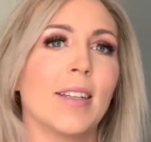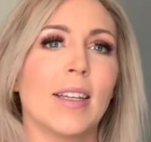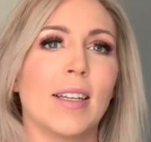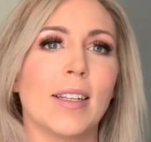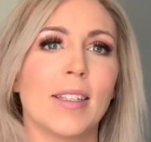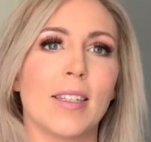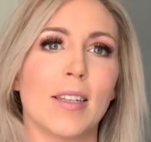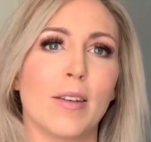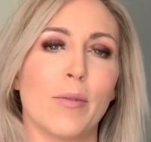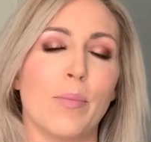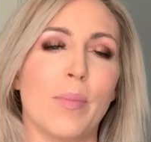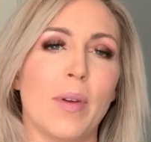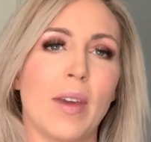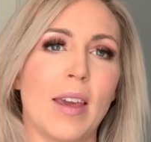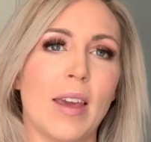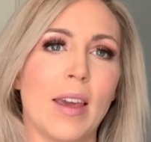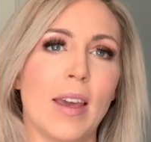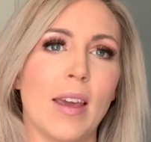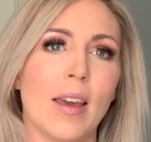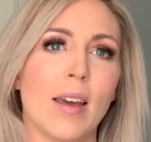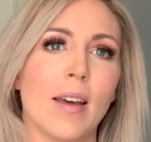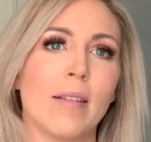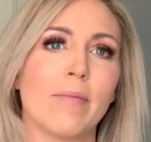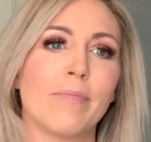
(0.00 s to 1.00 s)
need to
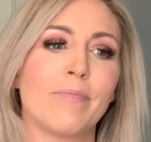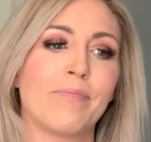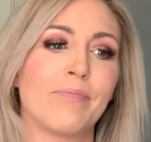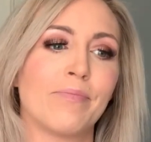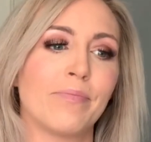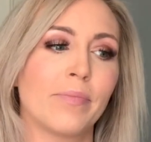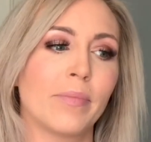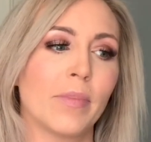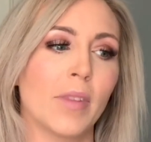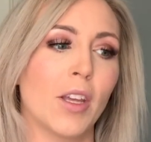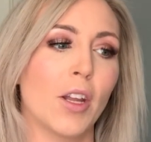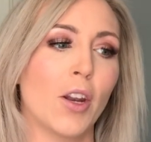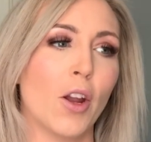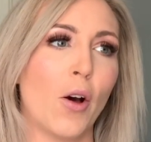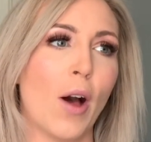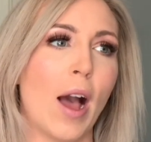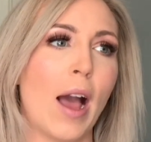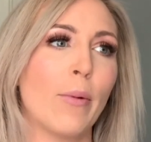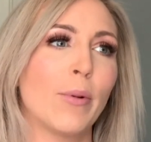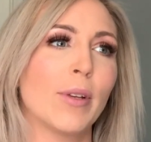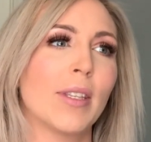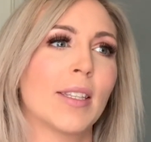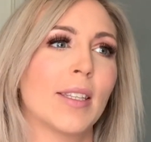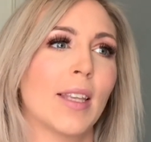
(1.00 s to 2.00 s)
be, you know,
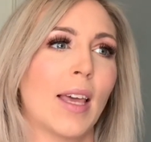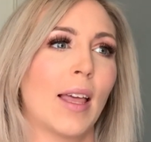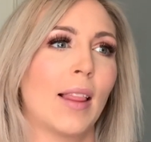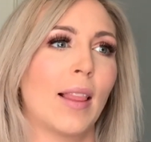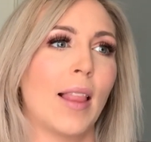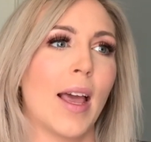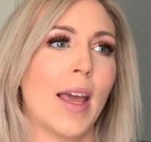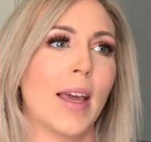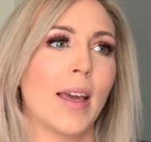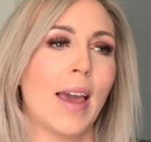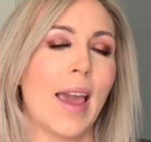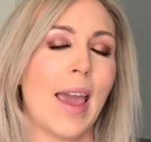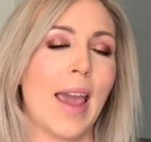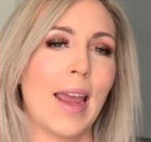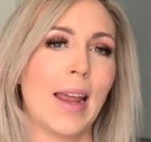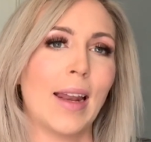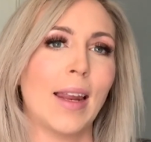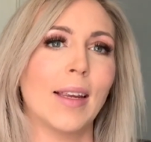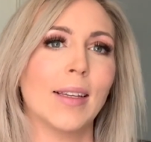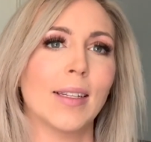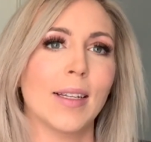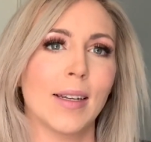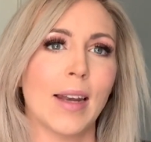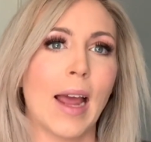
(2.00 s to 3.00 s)
I would say like
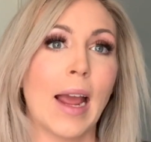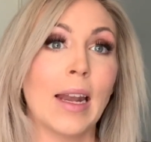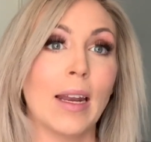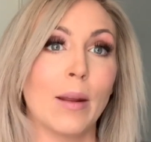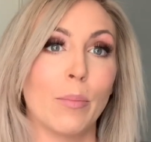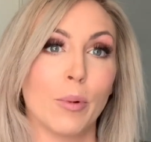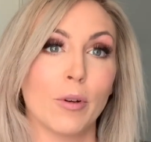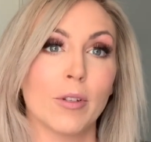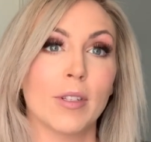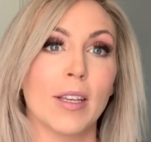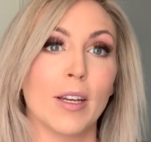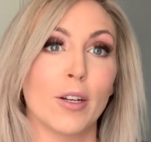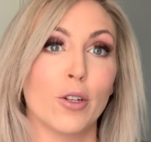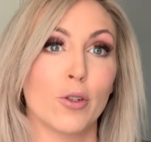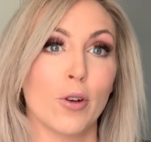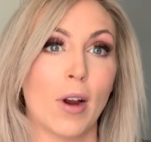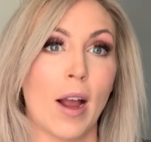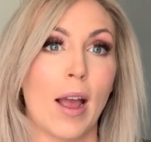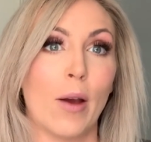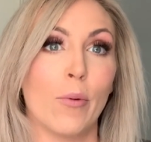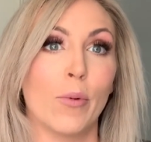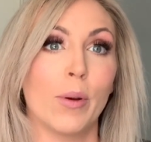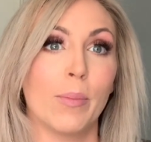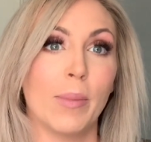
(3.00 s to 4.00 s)
80 to 90%
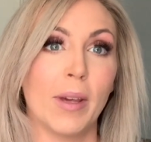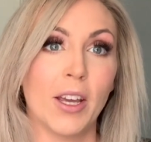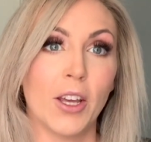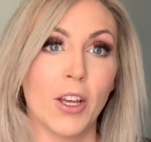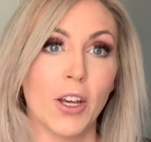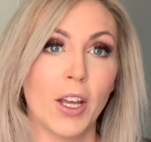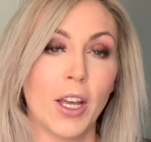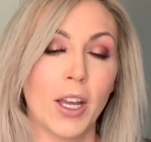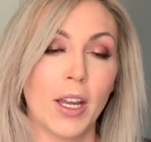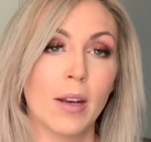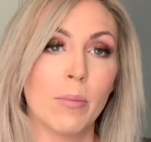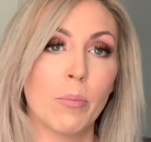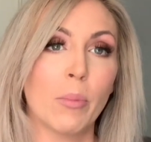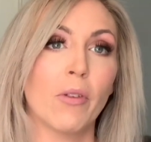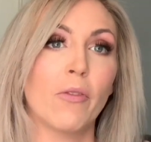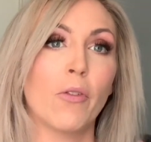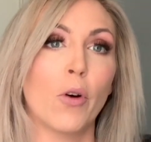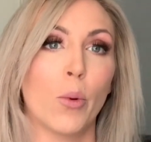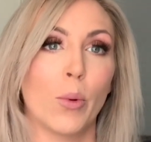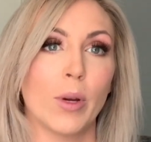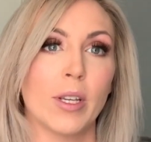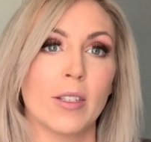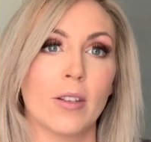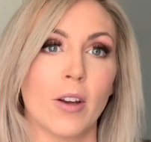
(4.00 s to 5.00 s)
dry would be good
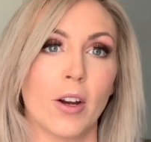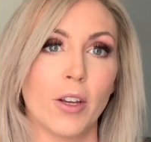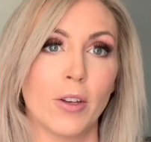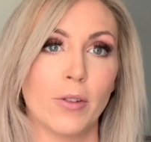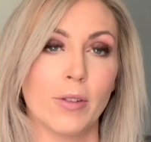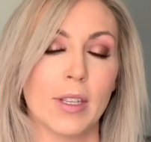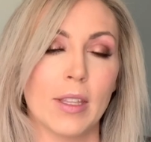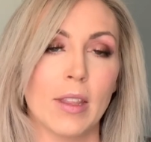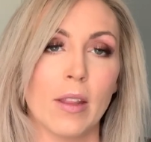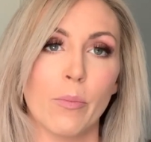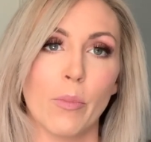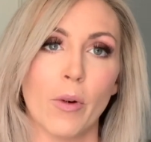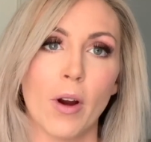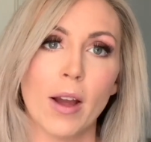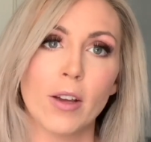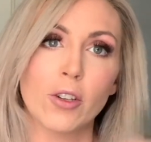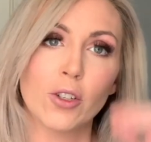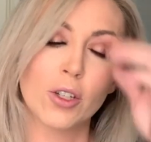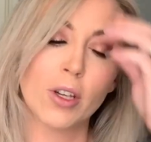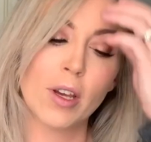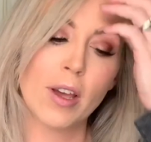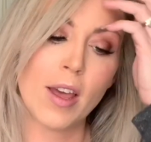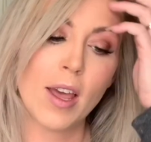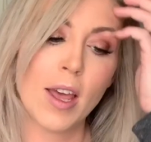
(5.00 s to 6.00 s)
before we start using the
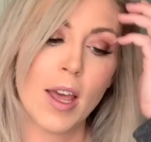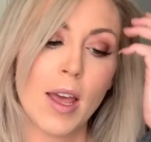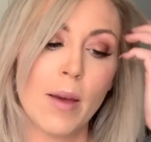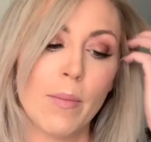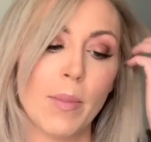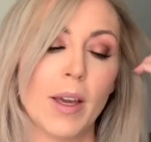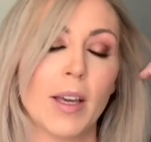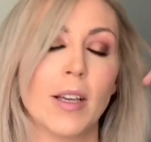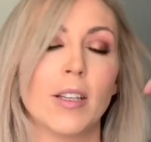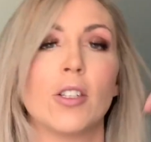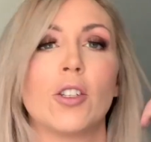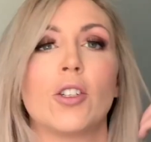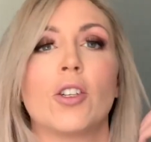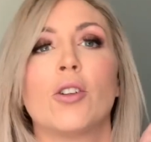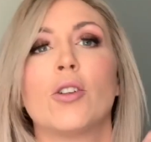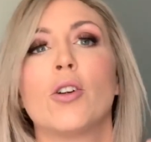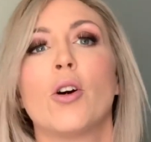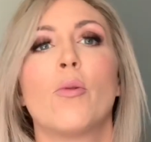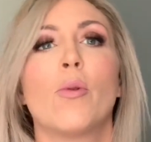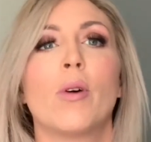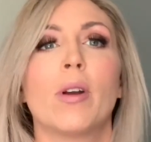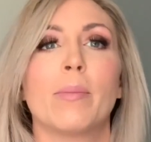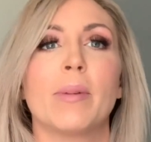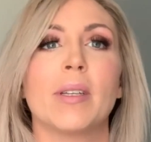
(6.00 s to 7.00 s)
brush, because you
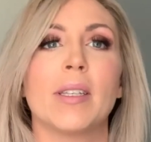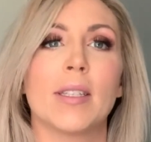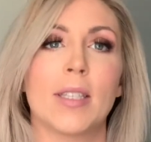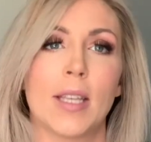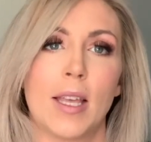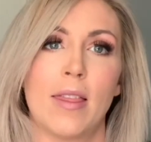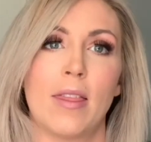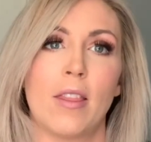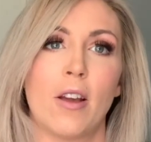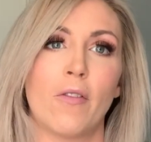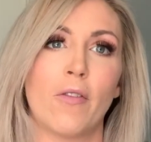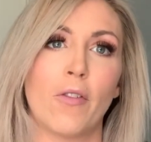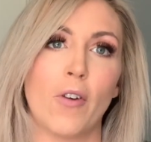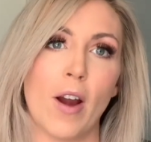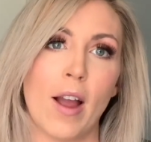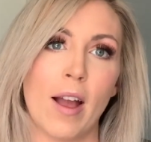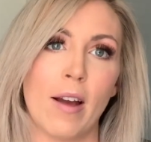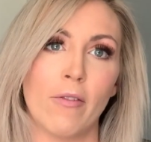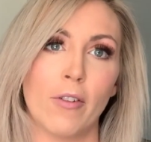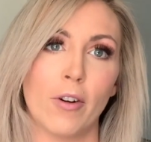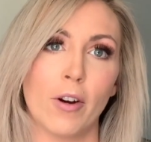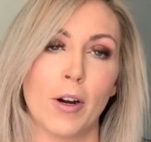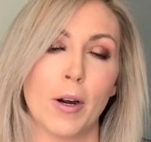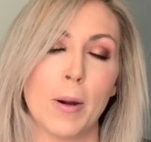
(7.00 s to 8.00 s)
don't want to be sitting there
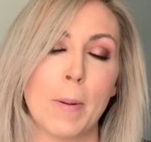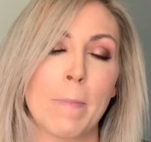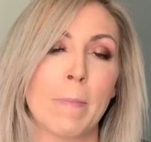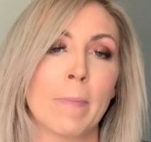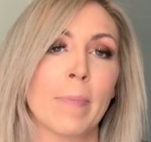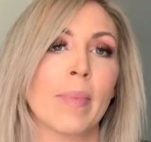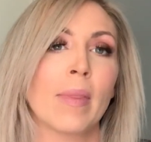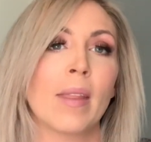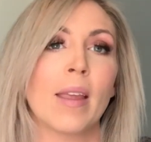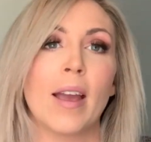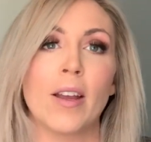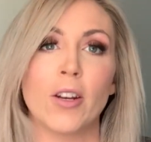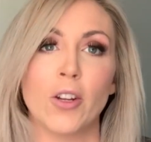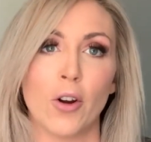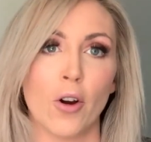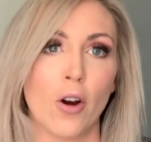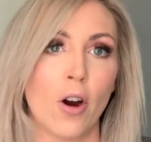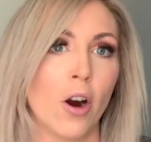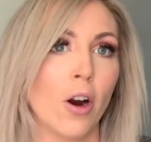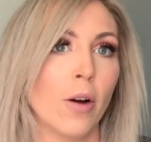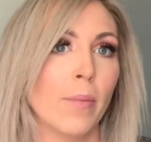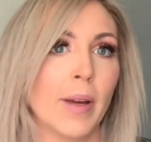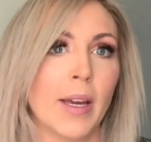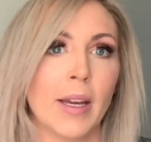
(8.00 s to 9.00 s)
forever and your
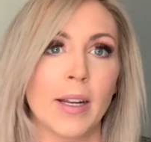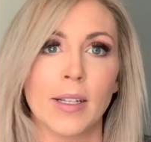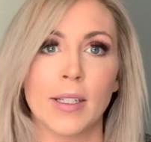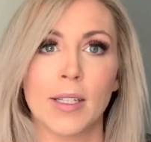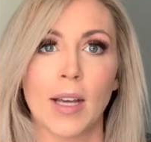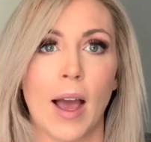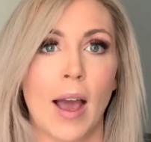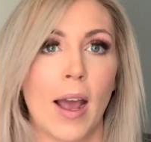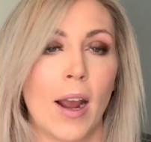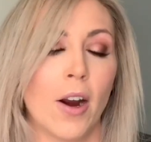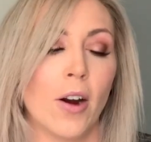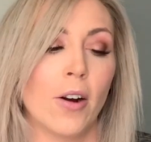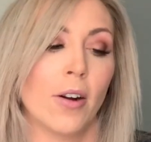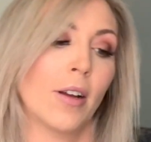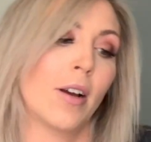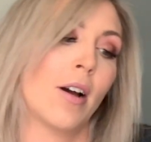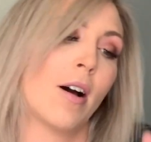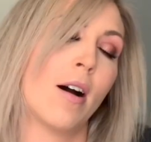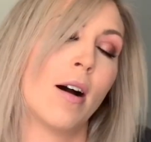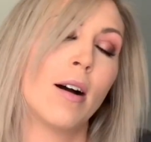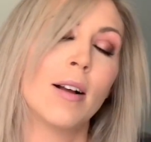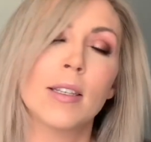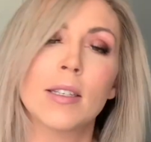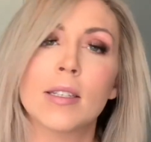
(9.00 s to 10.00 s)
arm getting tired,
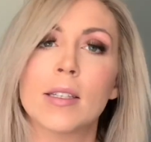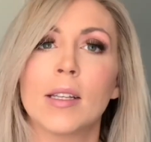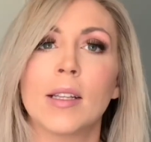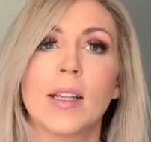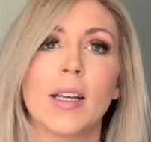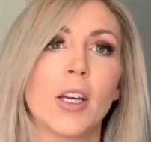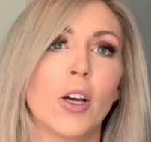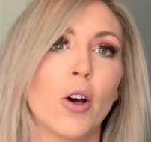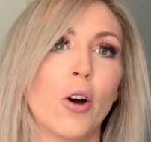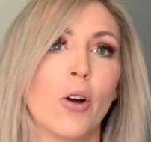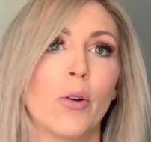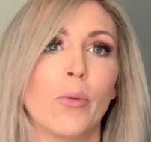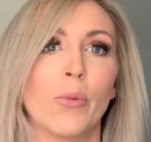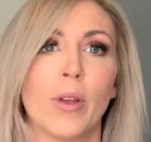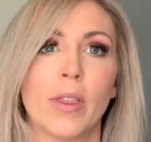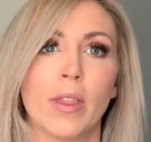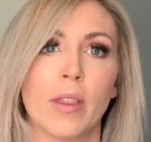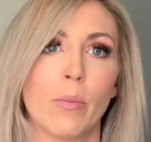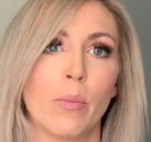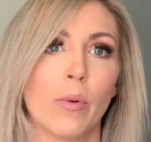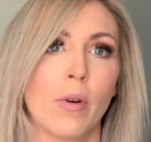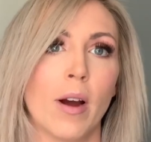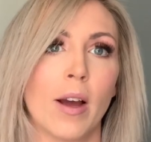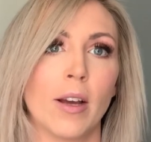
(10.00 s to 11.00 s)
constantly going with
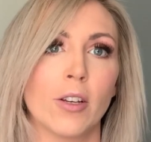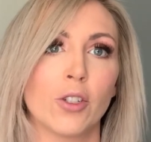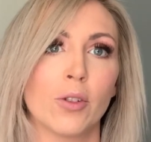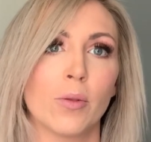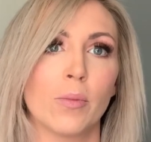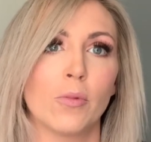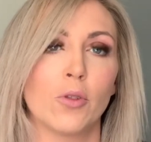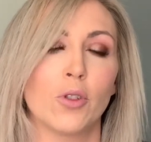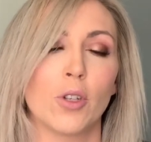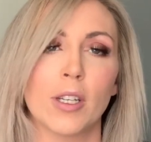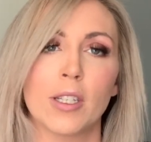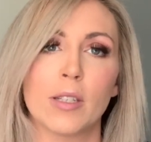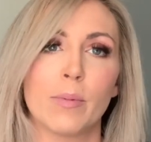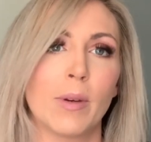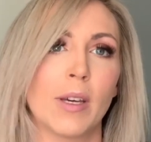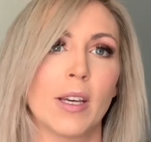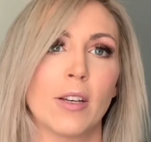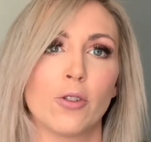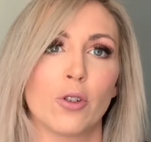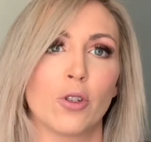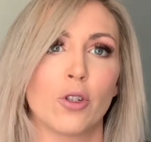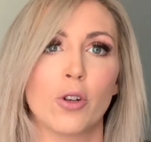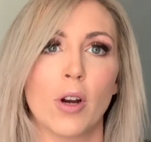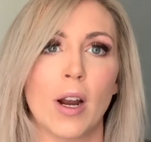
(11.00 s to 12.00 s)
the brush just
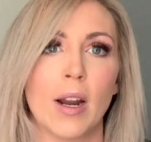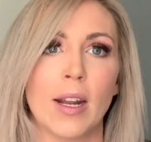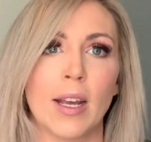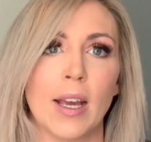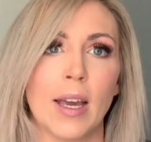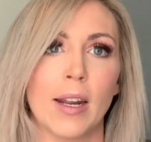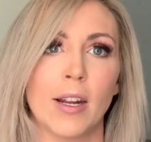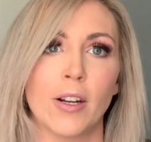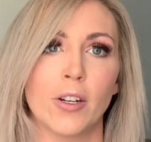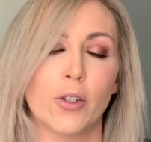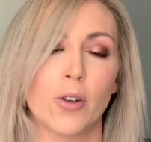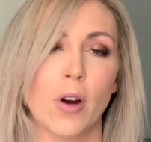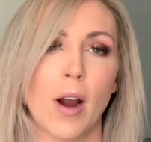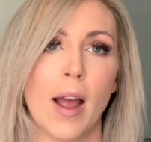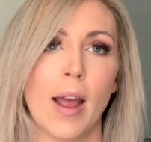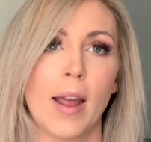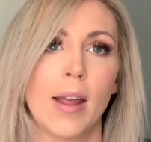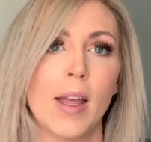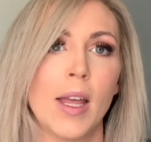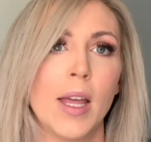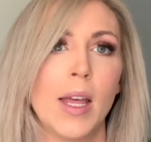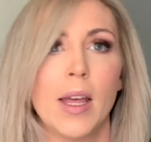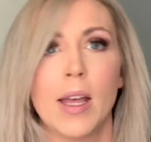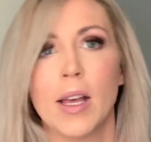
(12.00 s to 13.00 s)
because you're trying to get it dry.
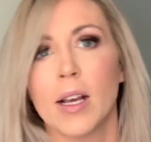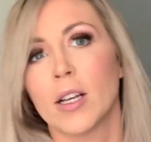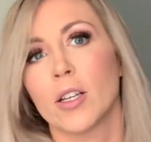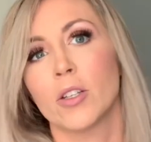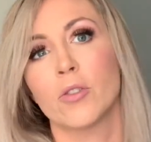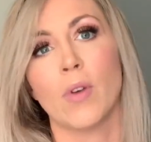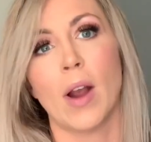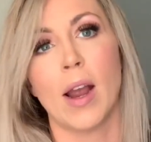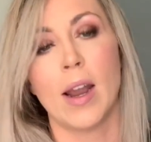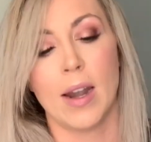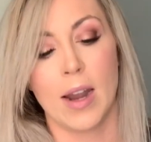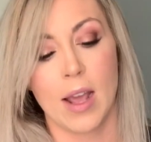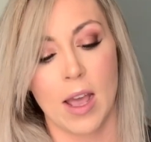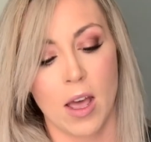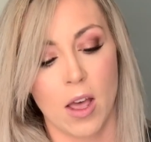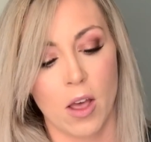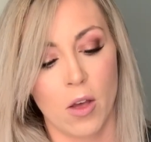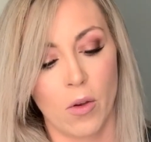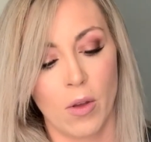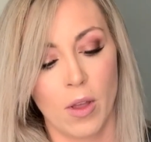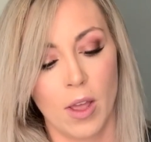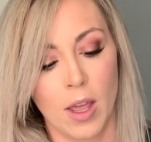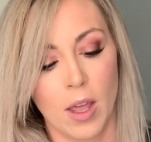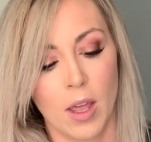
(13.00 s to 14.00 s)
Because right
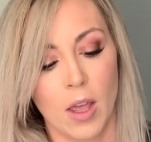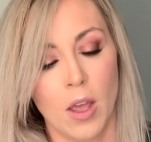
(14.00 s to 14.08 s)
now,